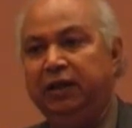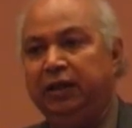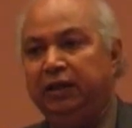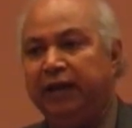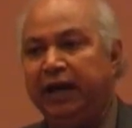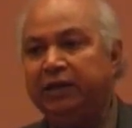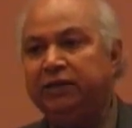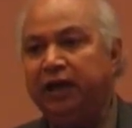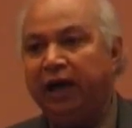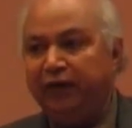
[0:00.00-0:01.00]

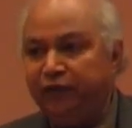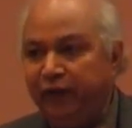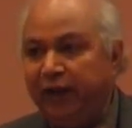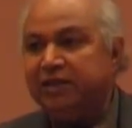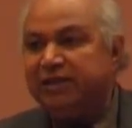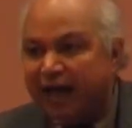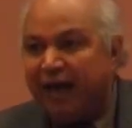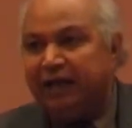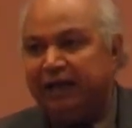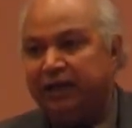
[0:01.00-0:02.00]
that I feel
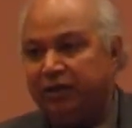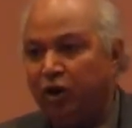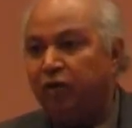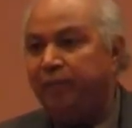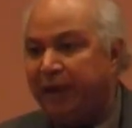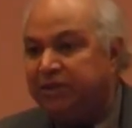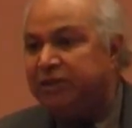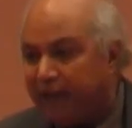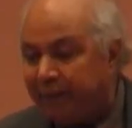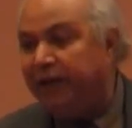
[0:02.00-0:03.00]
sad that not much is
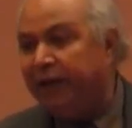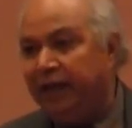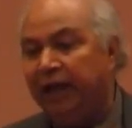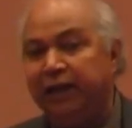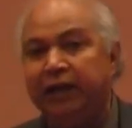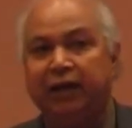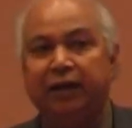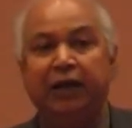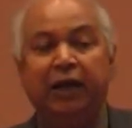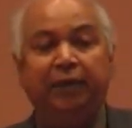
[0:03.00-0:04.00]
happening in Aligarh,
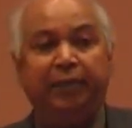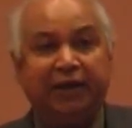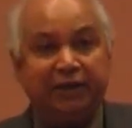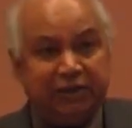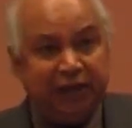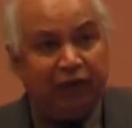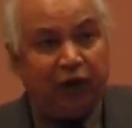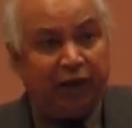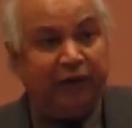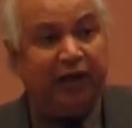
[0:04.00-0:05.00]
but still,
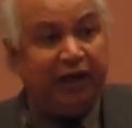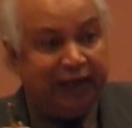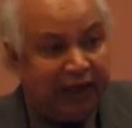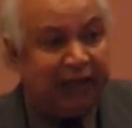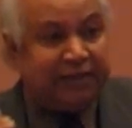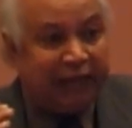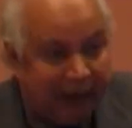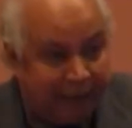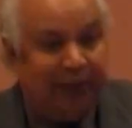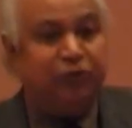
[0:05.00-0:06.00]
whatever little has
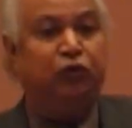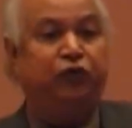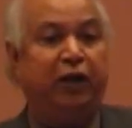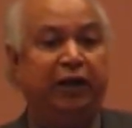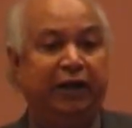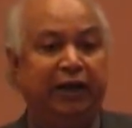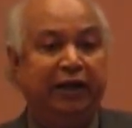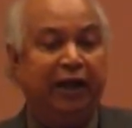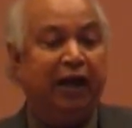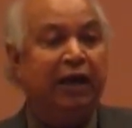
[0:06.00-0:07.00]
happened so far in
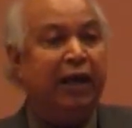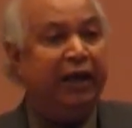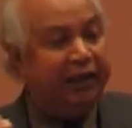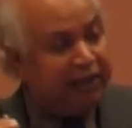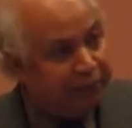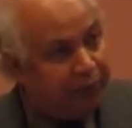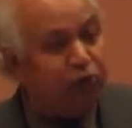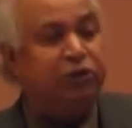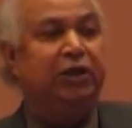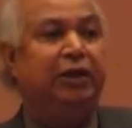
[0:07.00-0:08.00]
India, in the
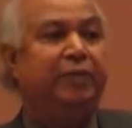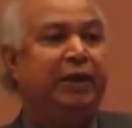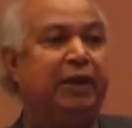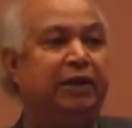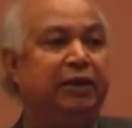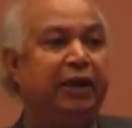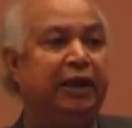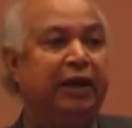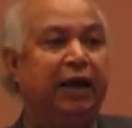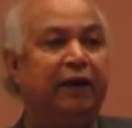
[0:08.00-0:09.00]
post independent
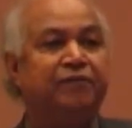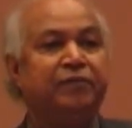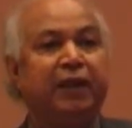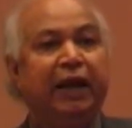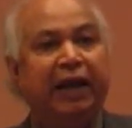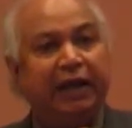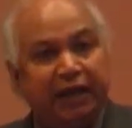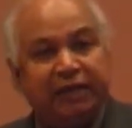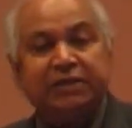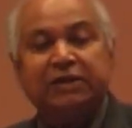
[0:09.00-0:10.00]
India, it,
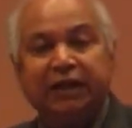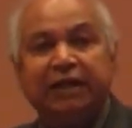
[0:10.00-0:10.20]
is, it has